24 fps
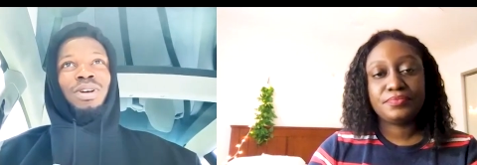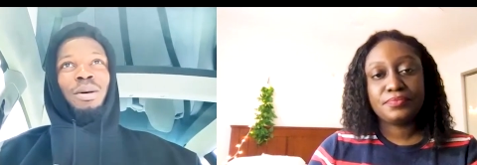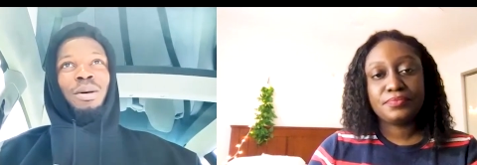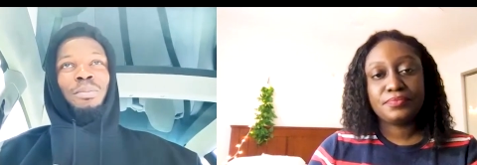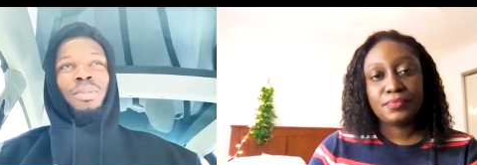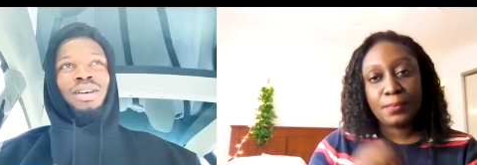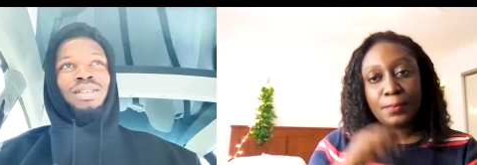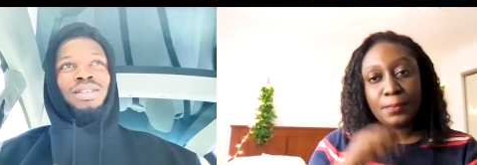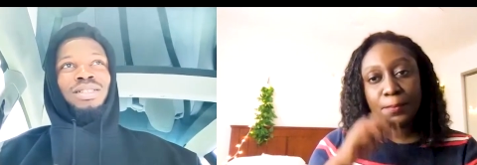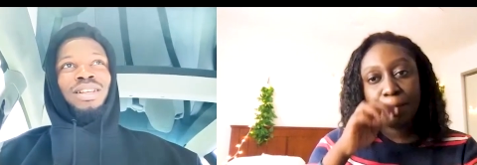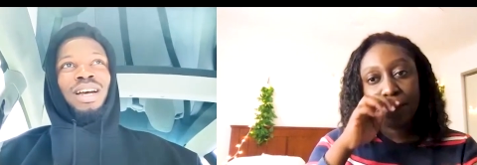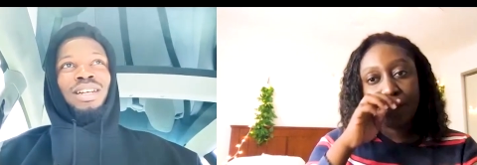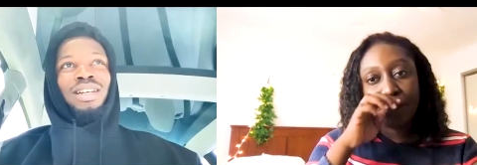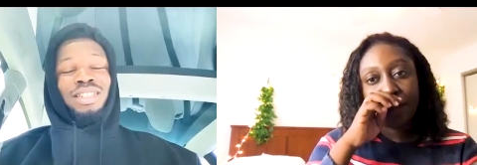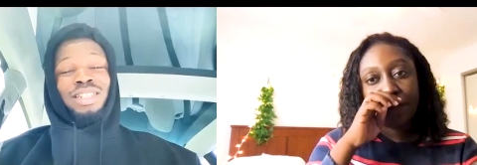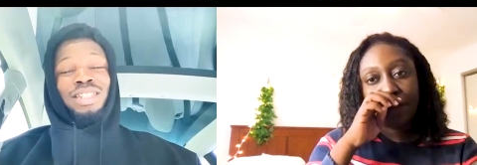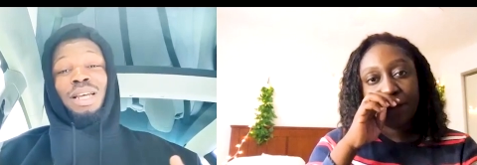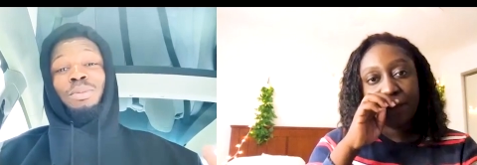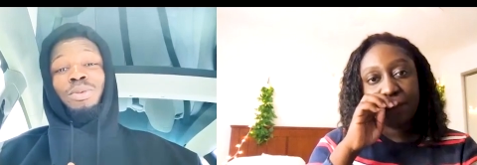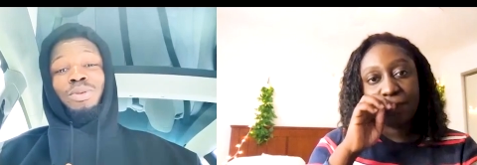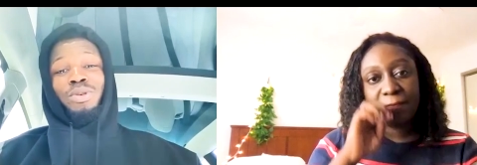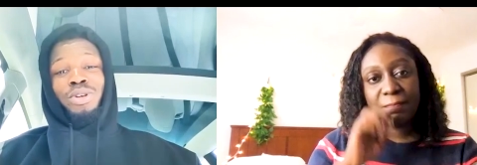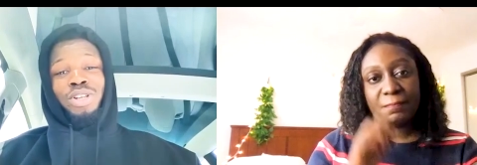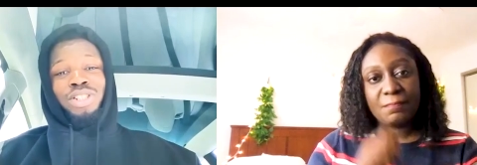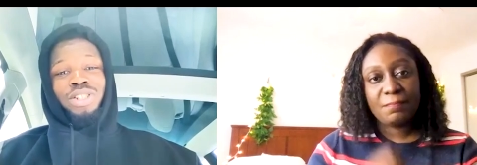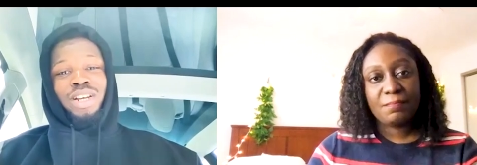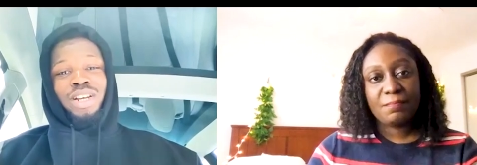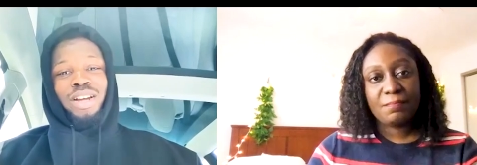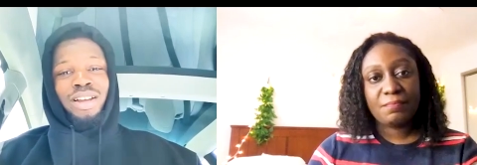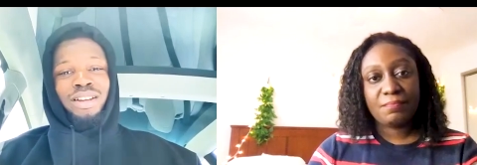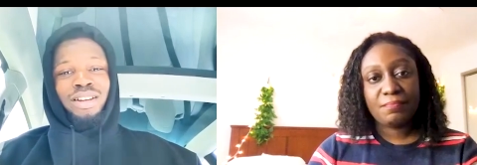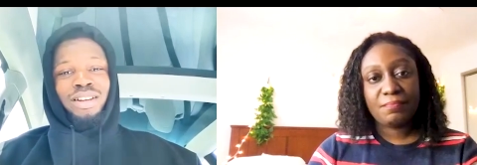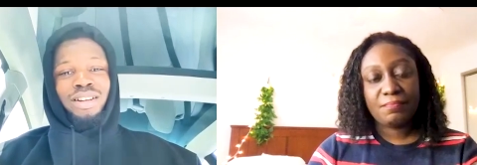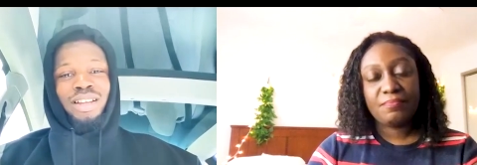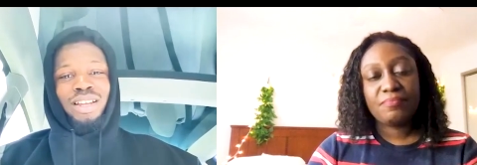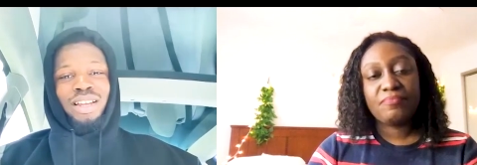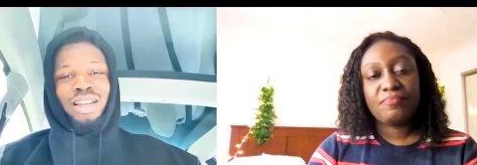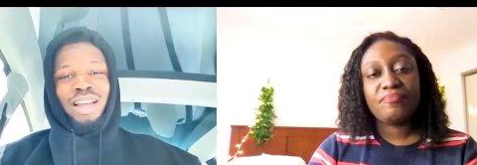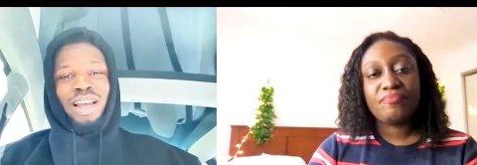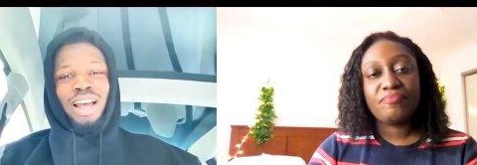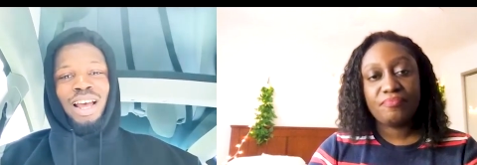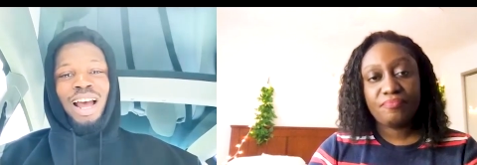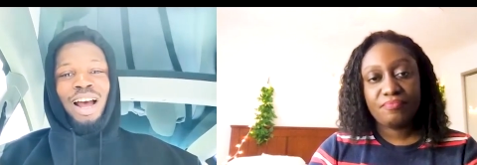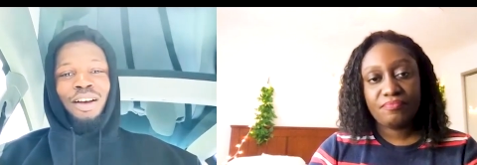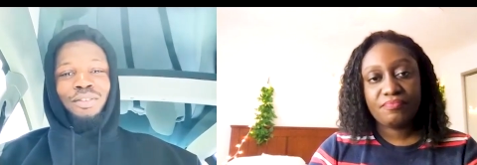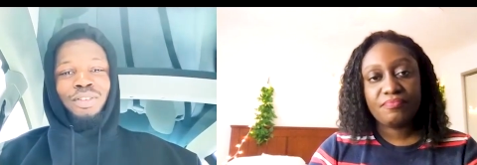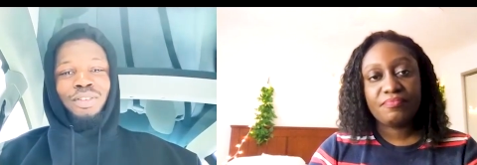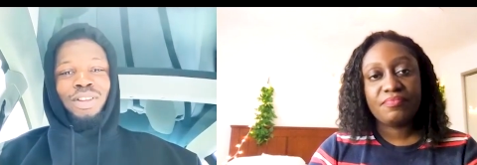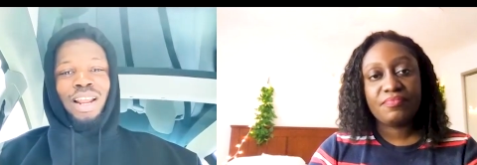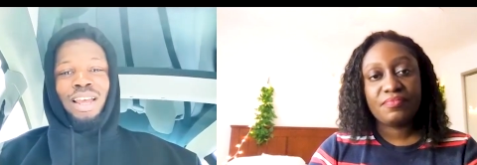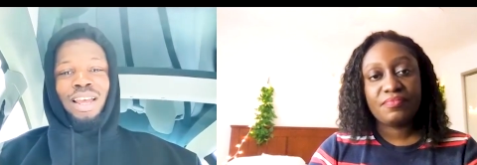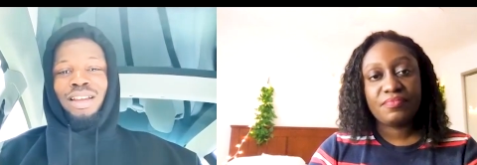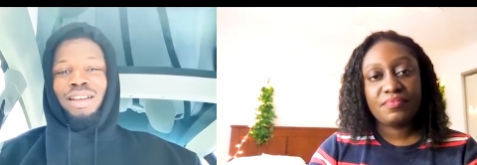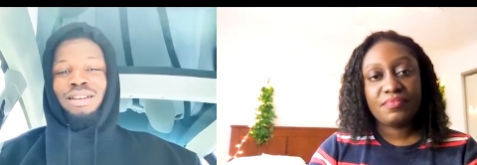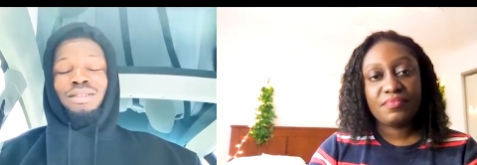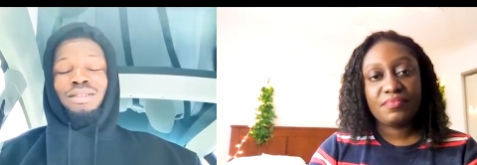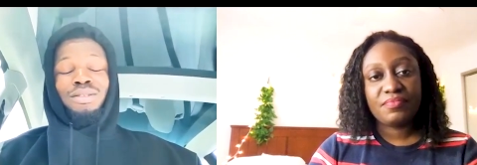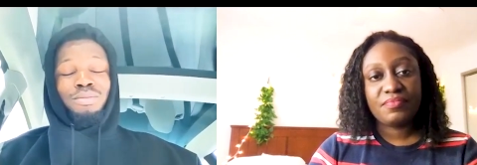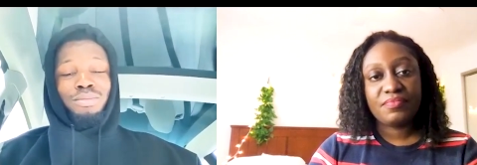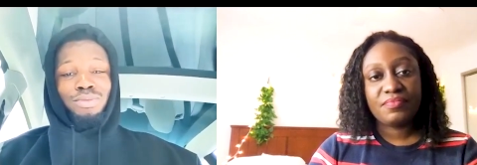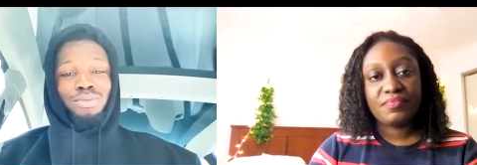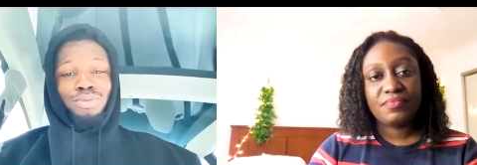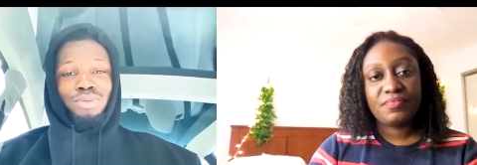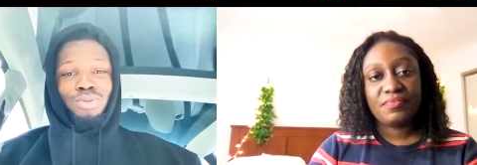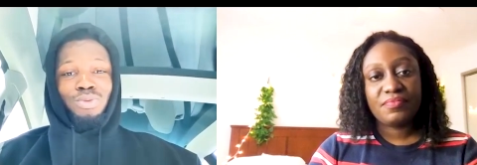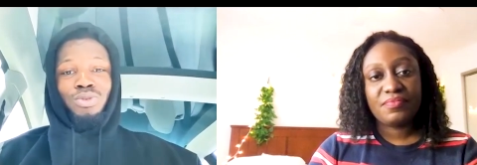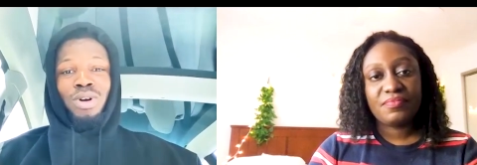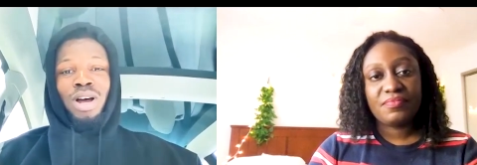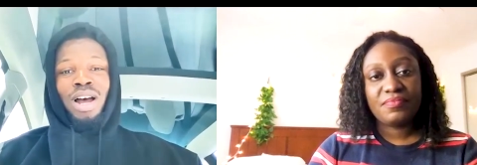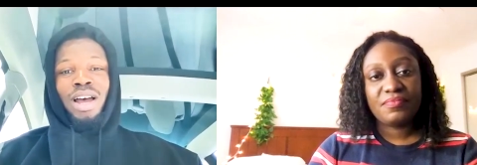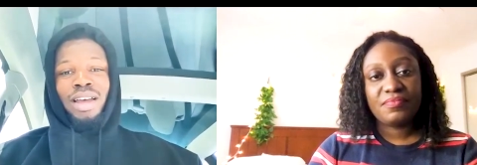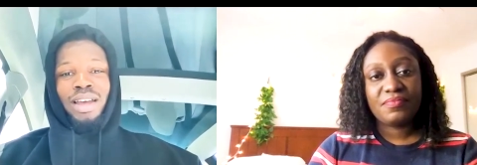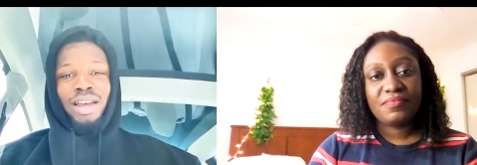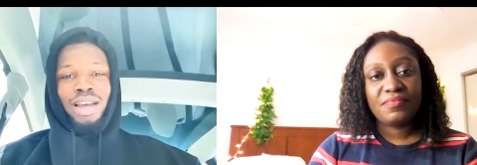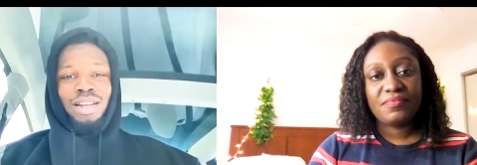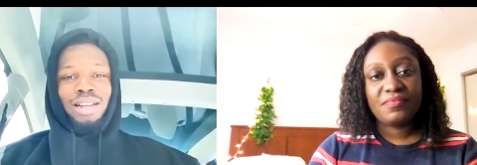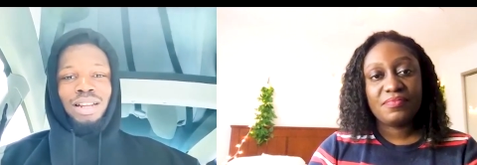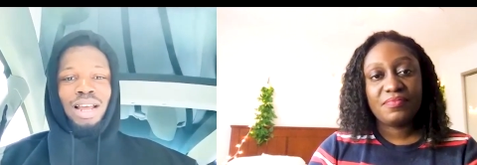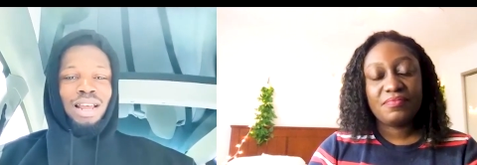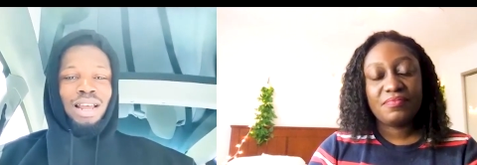Speaker 1: my master's in chemical engineering, I have to like go ahead.